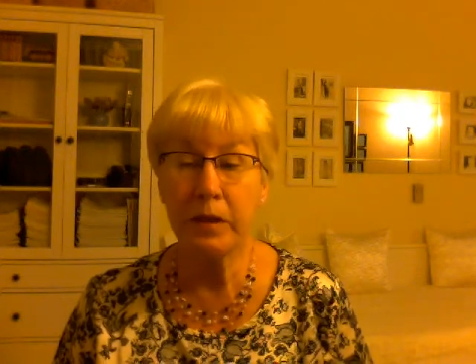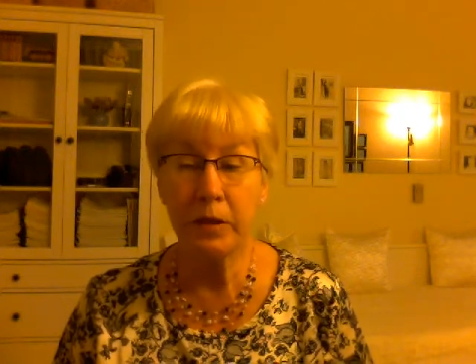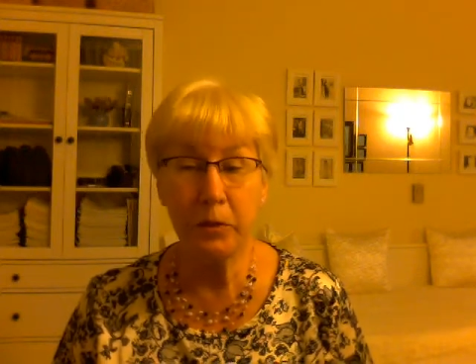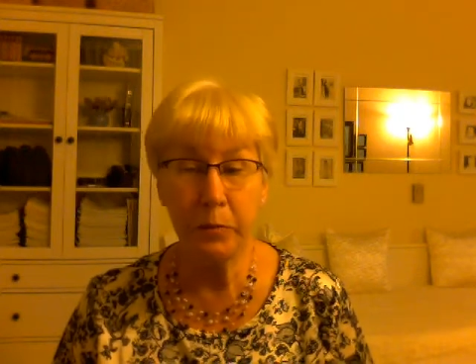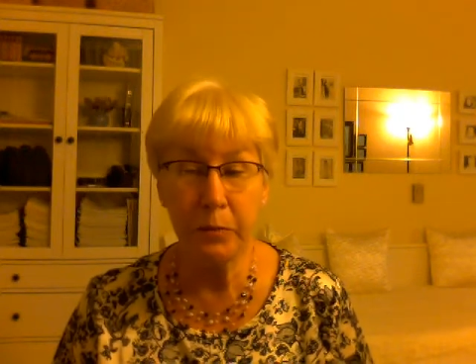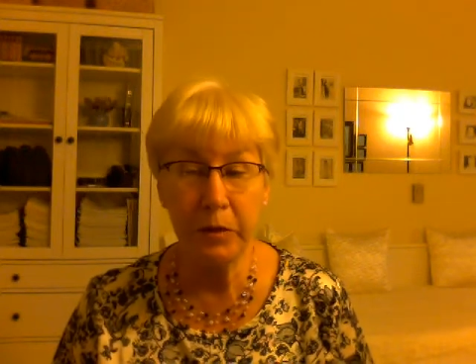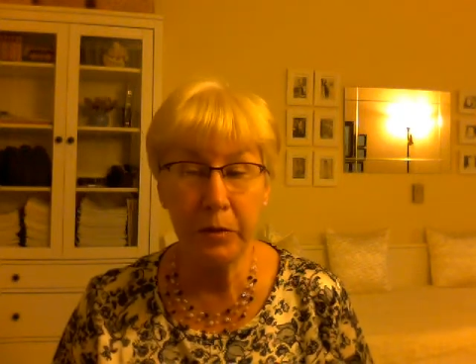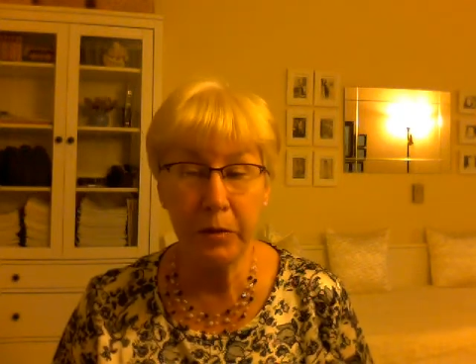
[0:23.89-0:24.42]

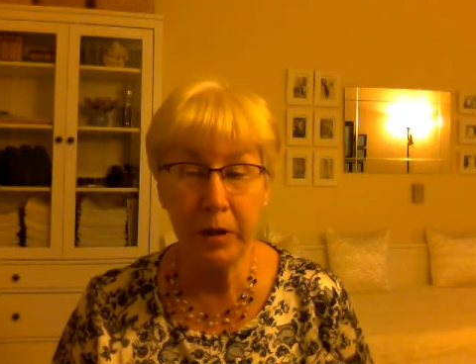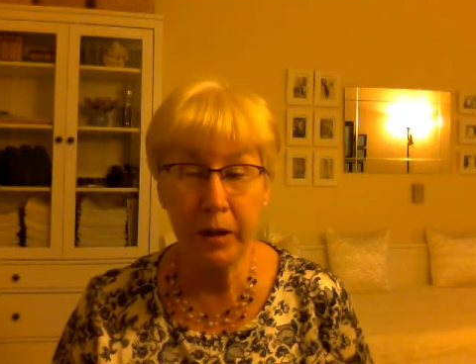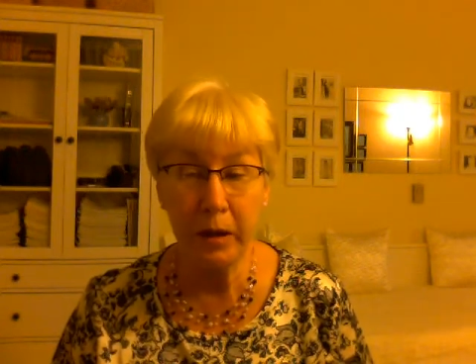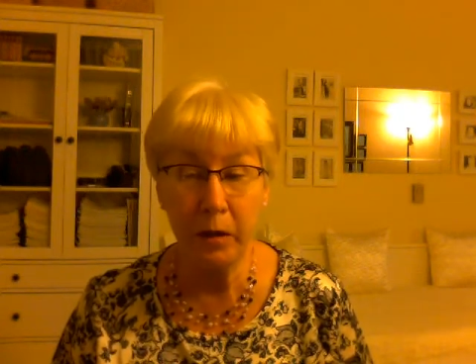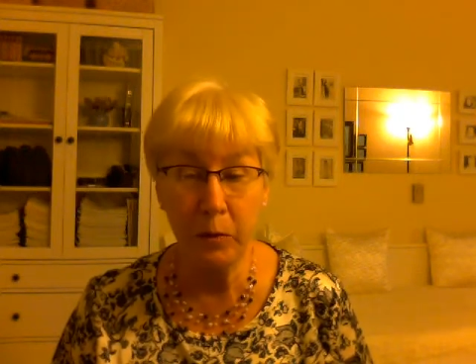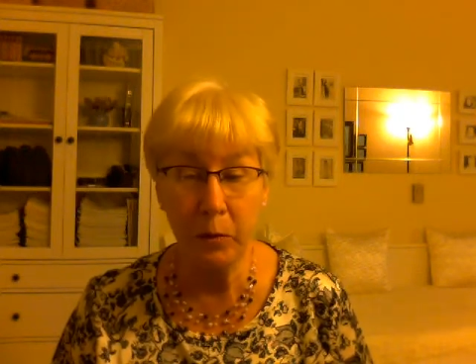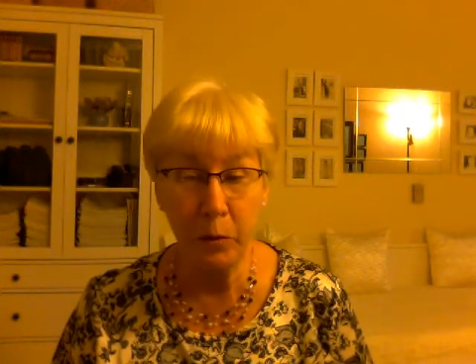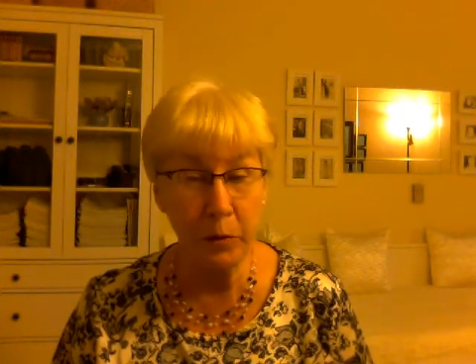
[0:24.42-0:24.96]
Superior
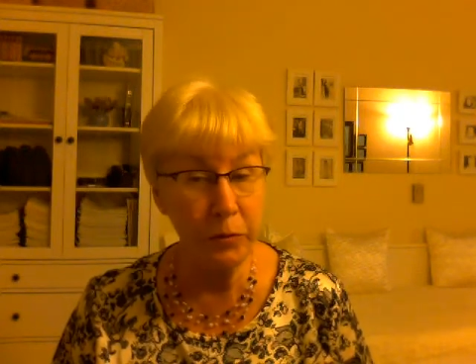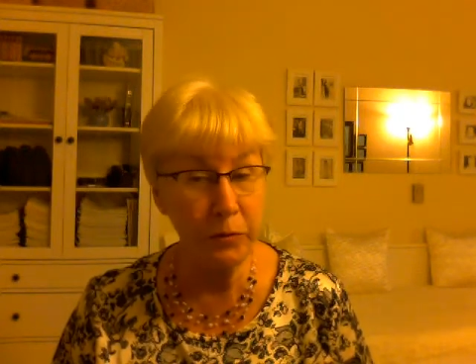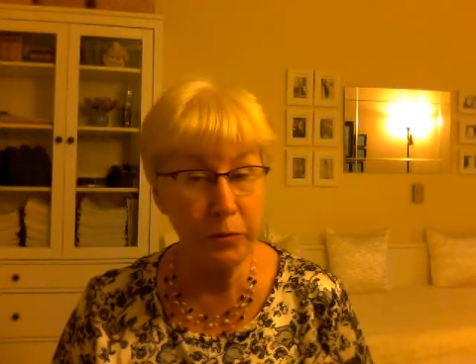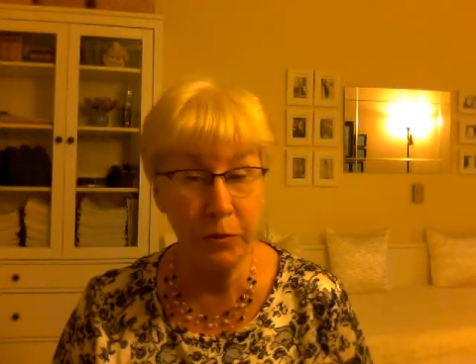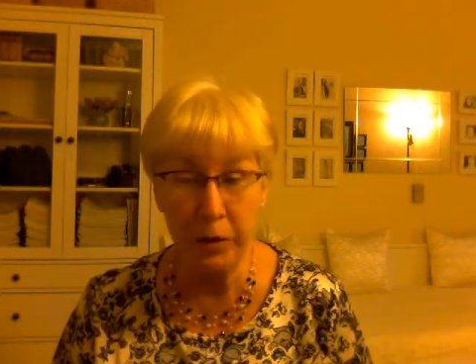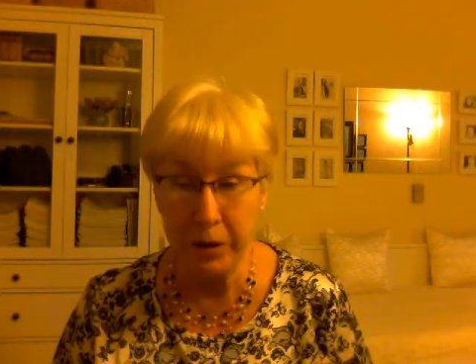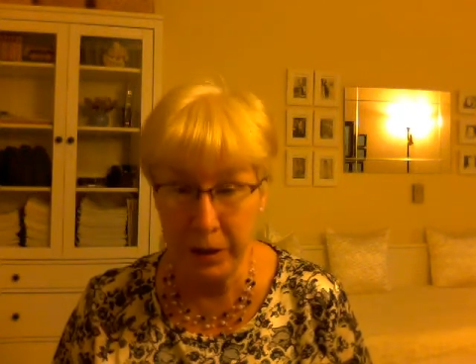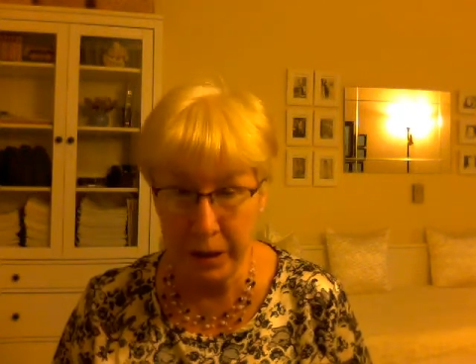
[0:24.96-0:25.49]
Court
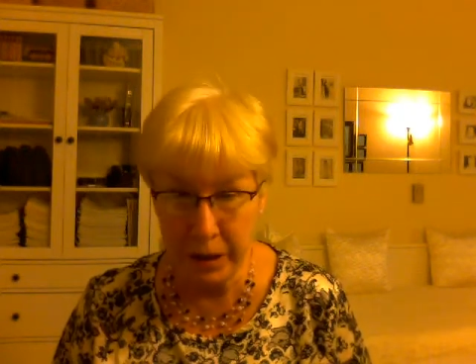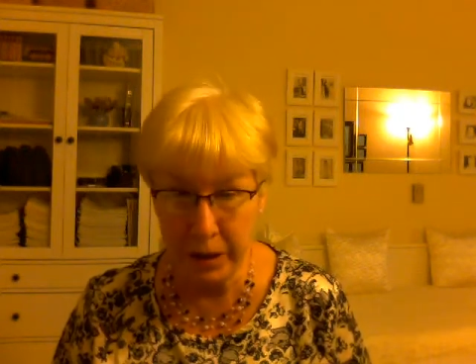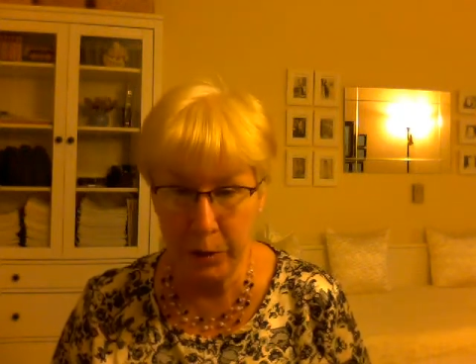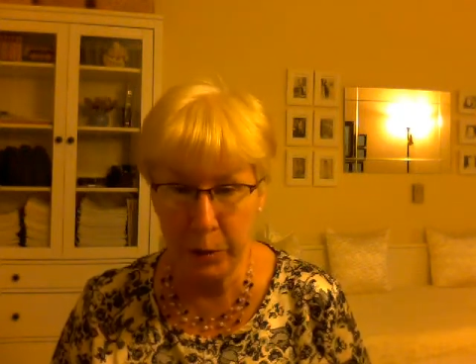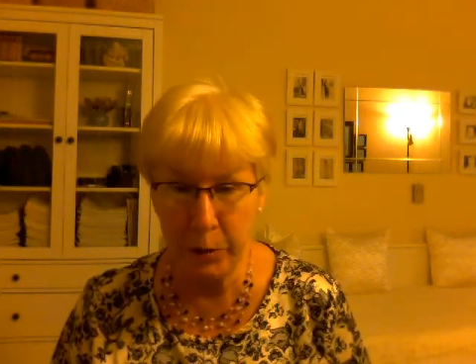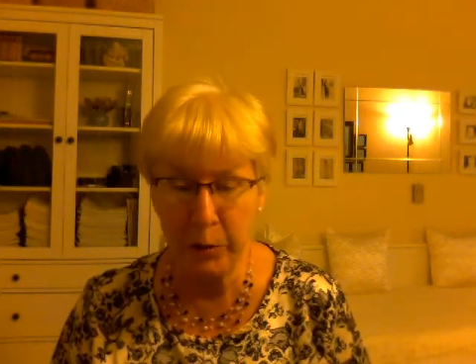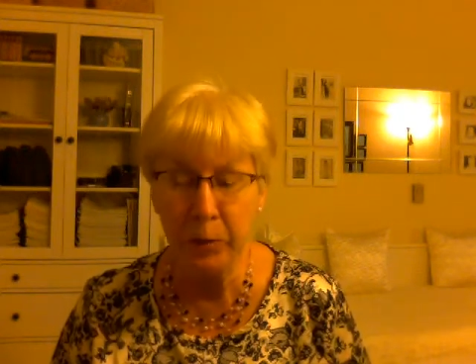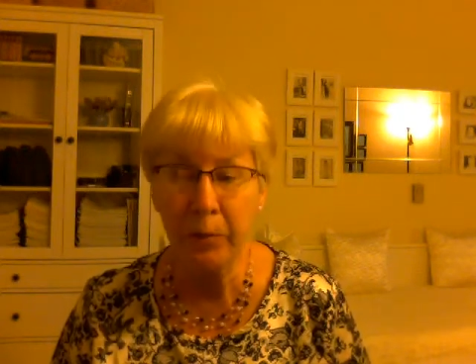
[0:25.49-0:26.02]
for
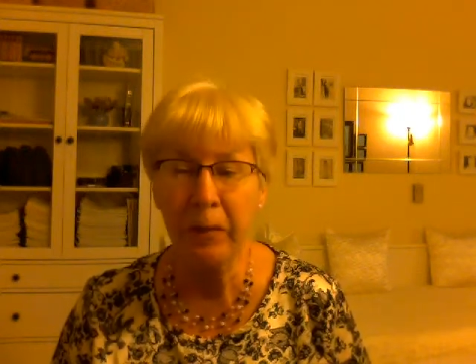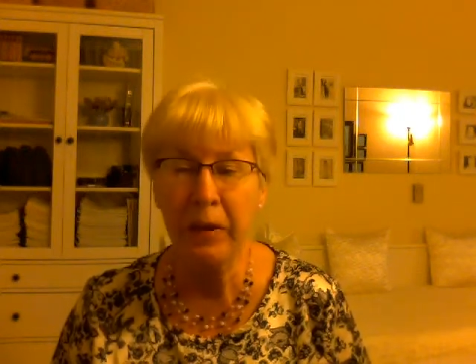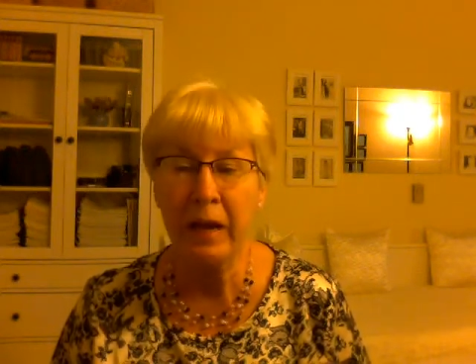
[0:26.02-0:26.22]
Ontario